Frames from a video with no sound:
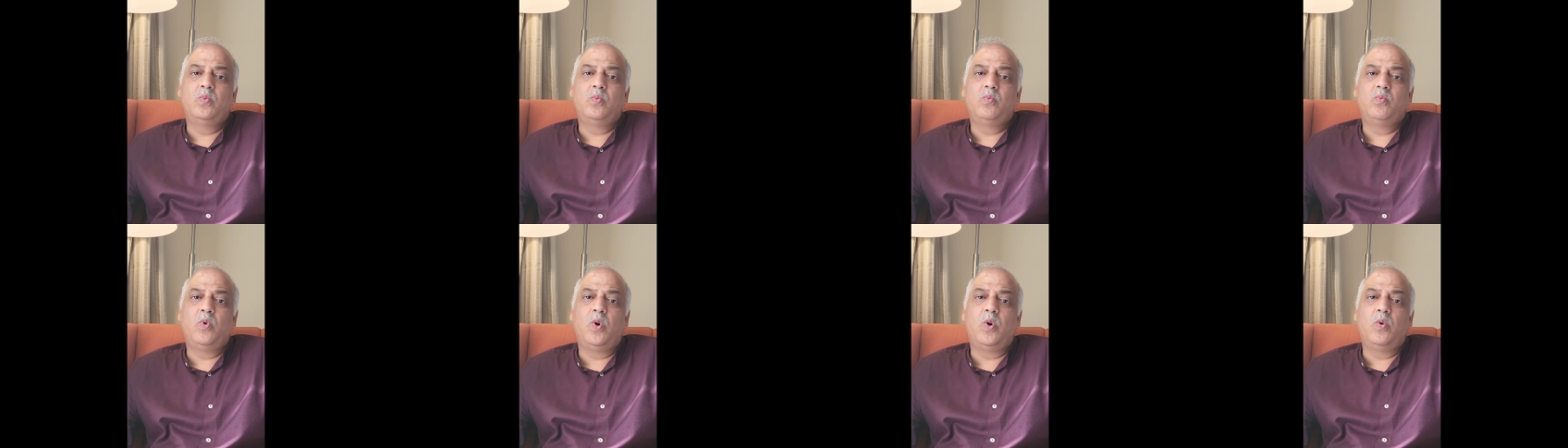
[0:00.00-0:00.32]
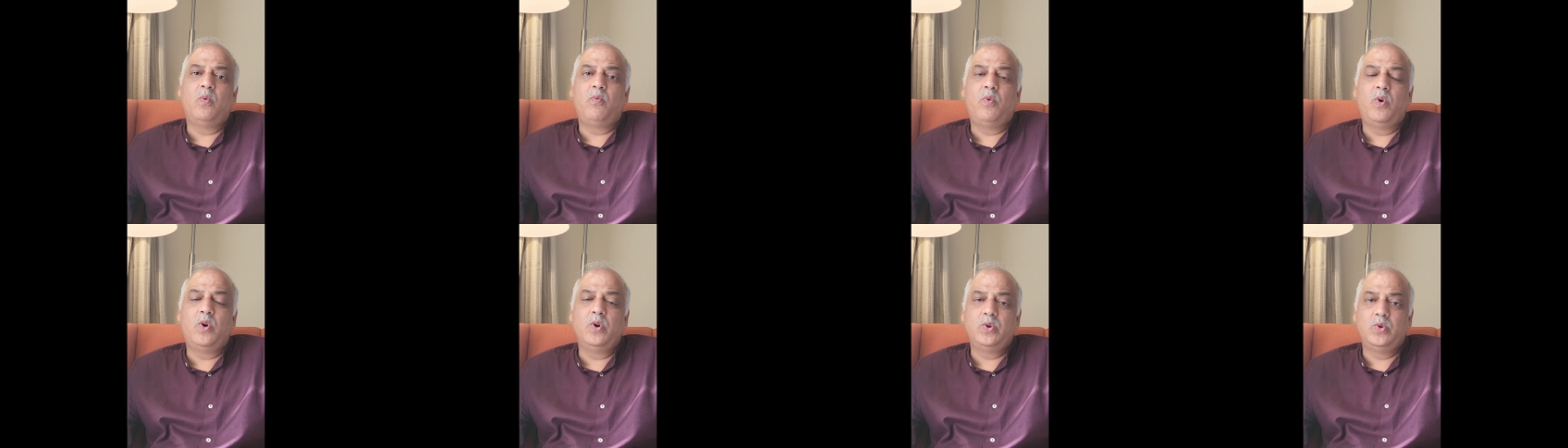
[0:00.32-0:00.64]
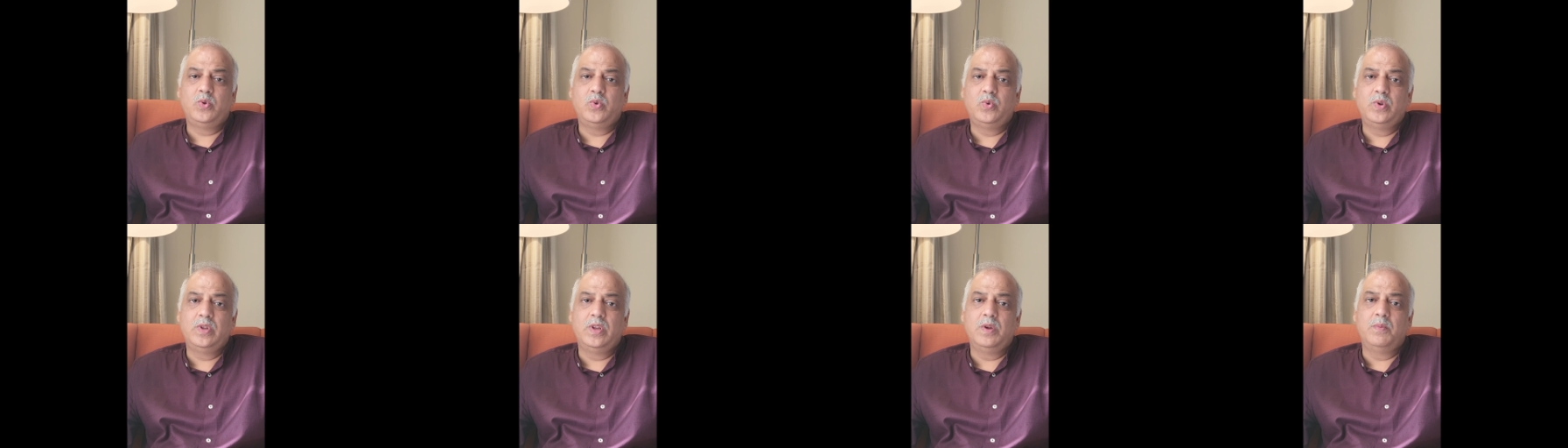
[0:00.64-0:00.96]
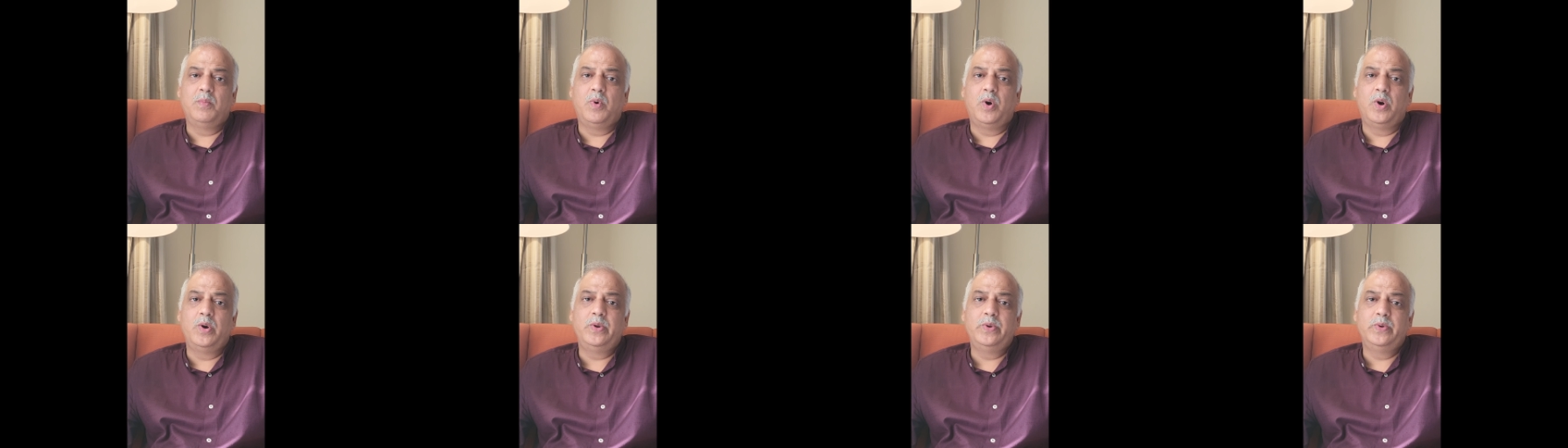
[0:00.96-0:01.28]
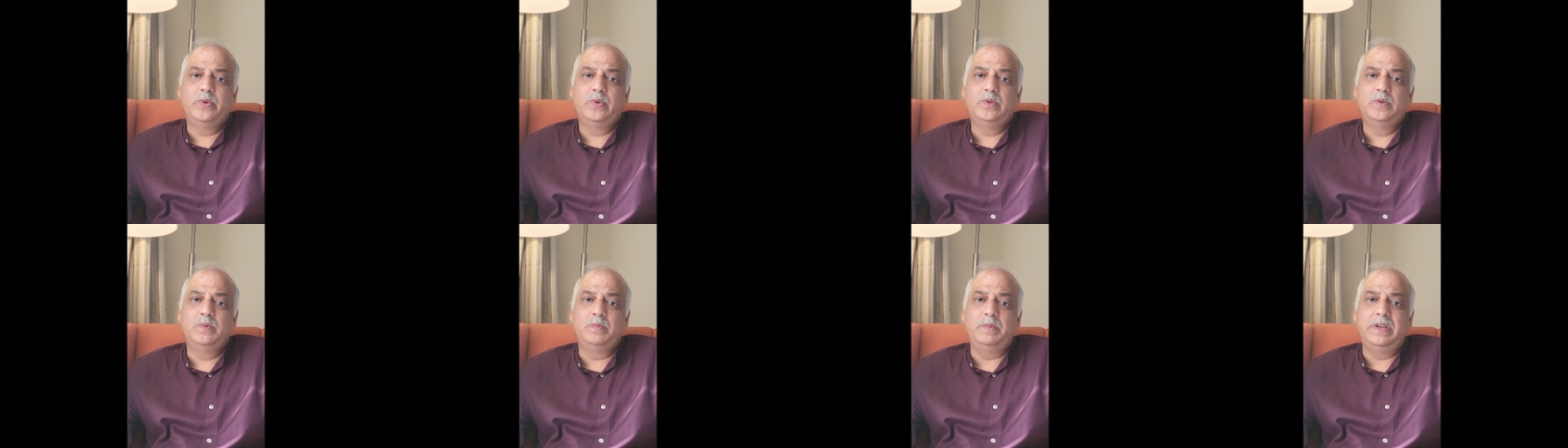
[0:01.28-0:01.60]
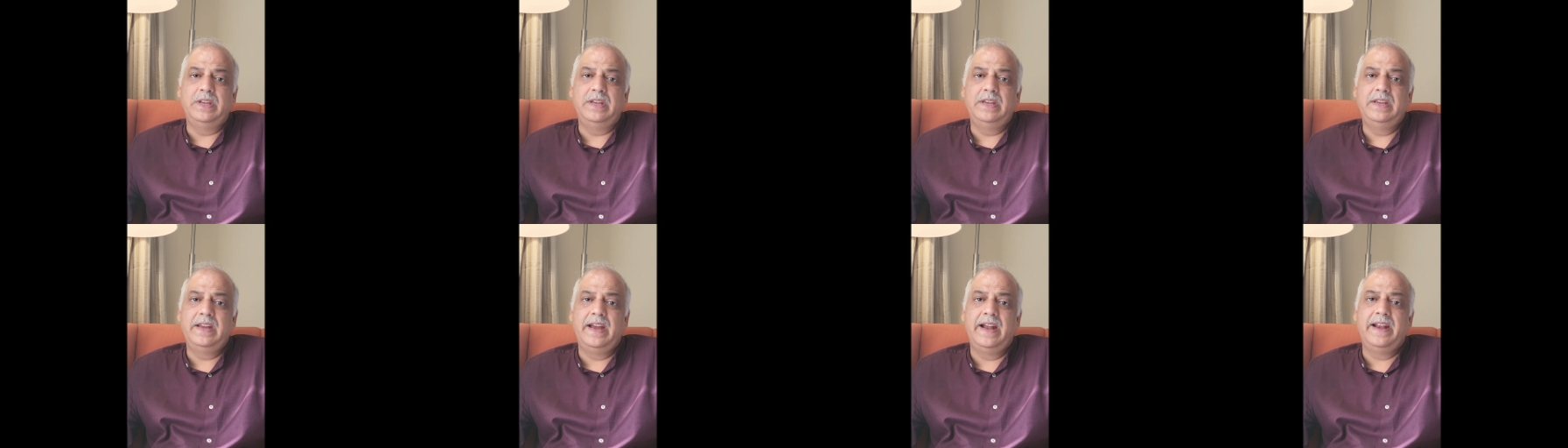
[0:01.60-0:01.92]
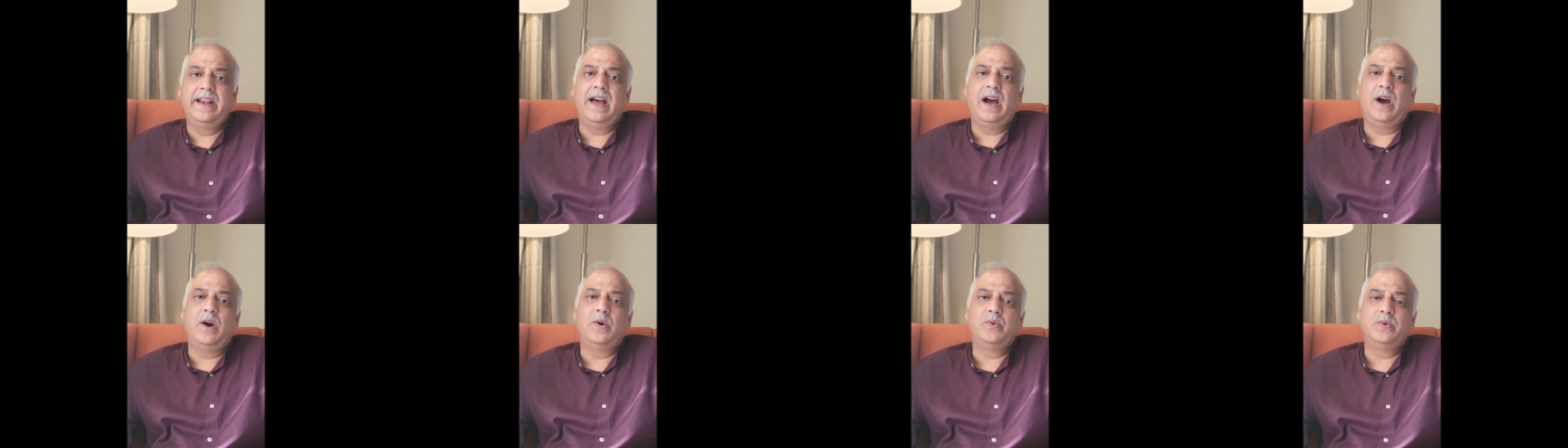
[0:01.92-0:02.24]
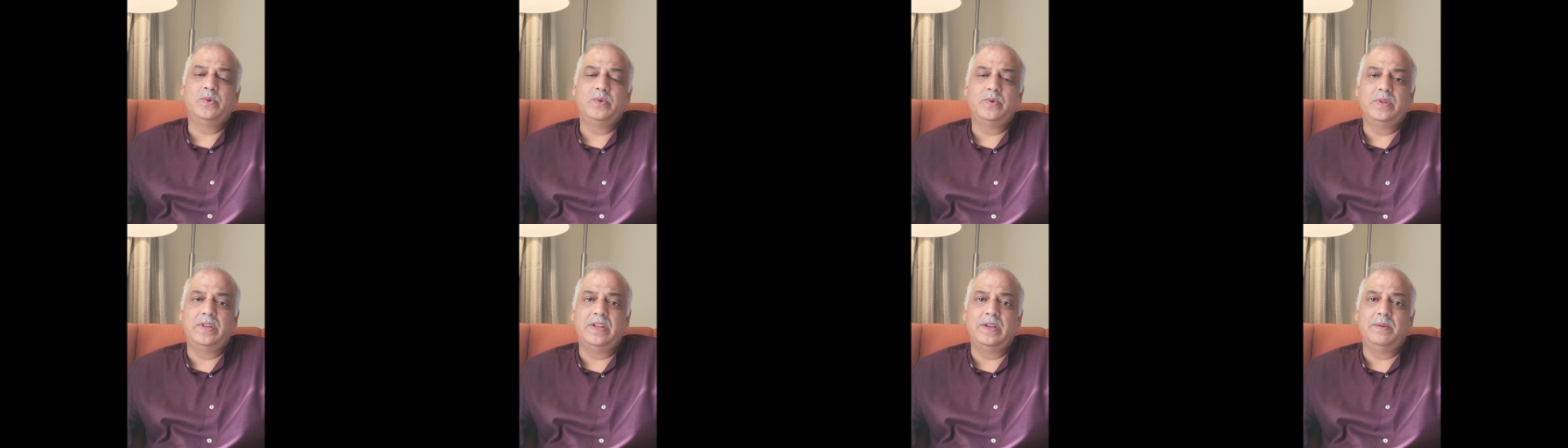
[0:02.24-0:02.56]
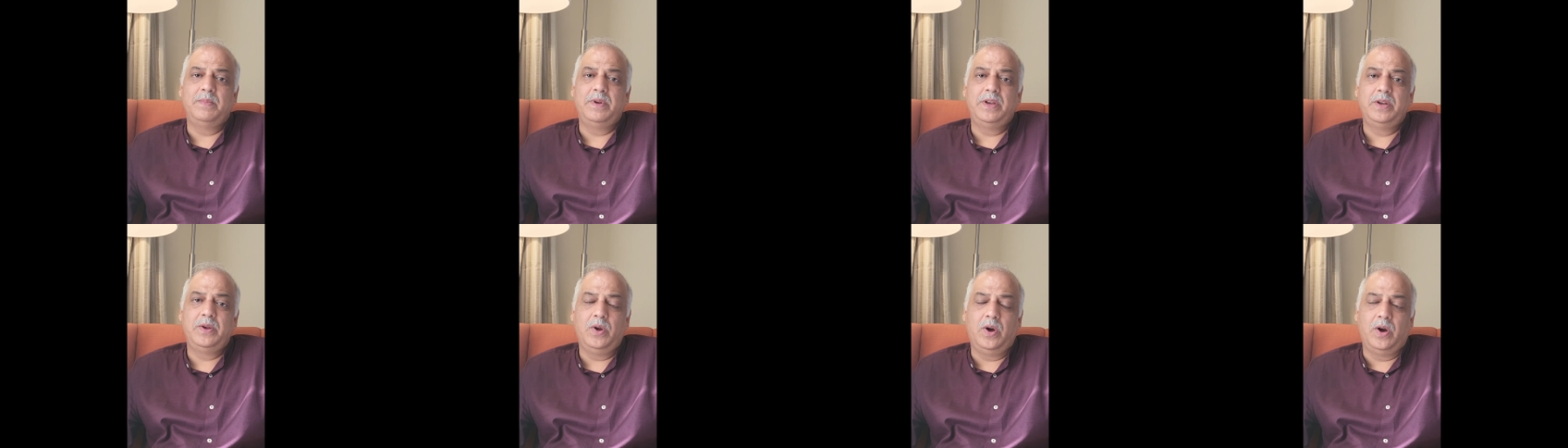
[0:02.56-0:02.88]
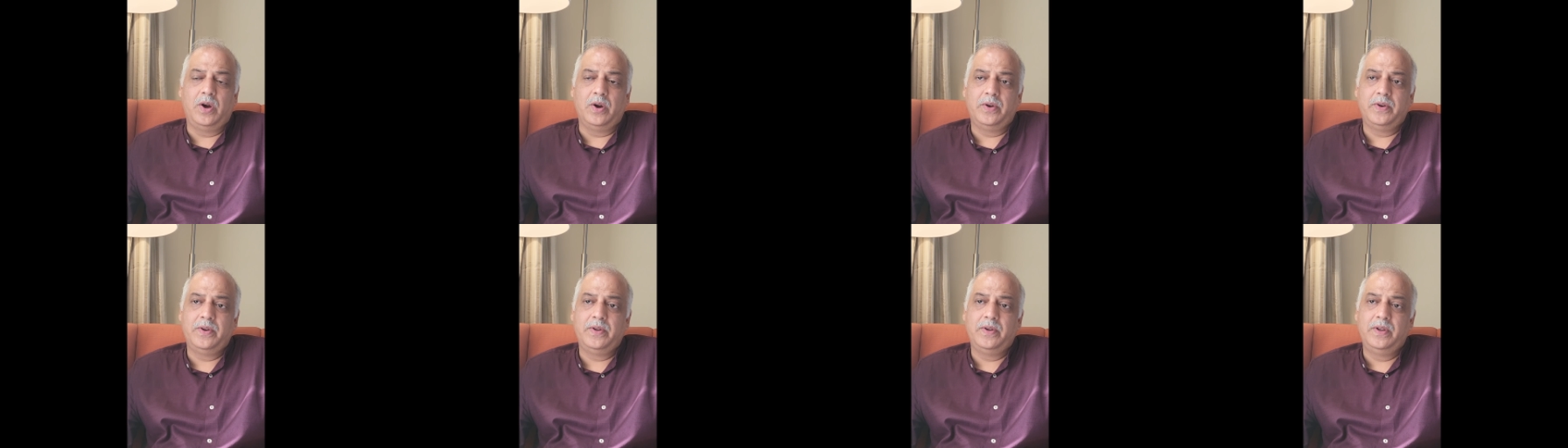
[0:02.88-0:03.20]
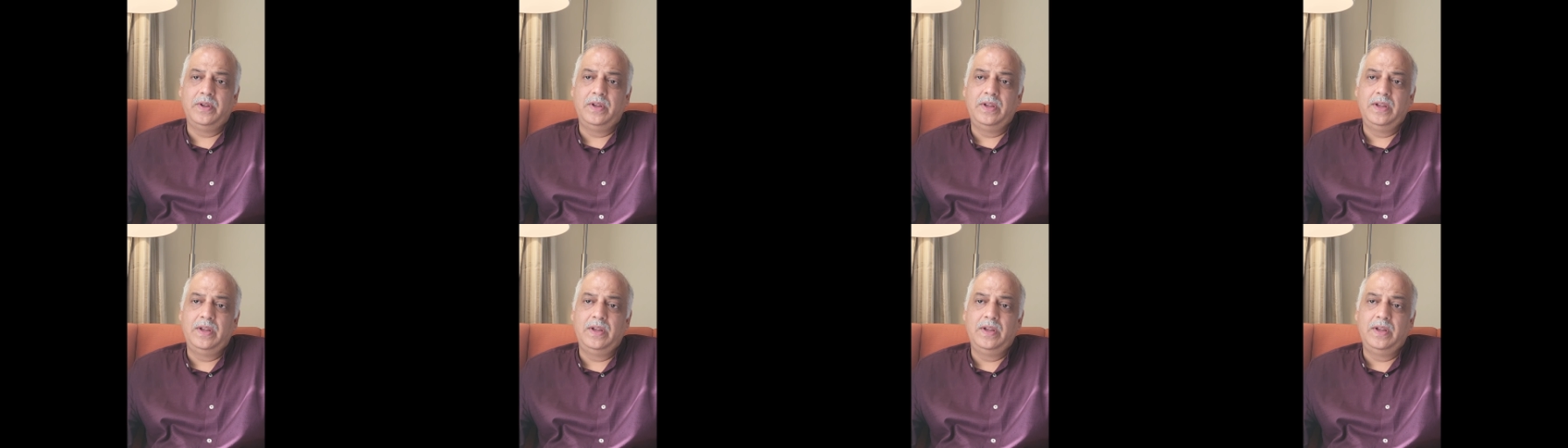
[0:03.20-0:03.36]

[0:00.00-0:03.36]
what, what should the modules be and how should they be taught.